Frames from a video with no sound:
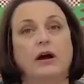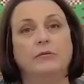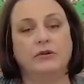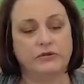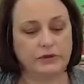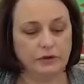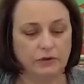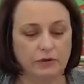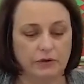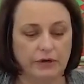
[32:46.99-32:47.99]
I'm using the
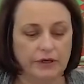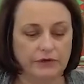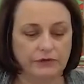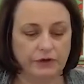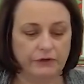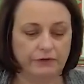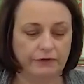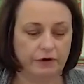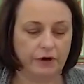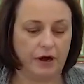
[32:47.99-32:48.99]
1/4-inch foot
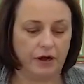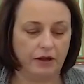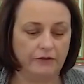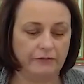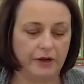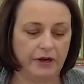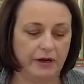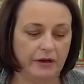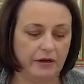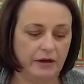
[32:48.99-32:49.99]
for all of
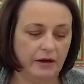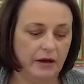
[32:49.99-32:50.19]
my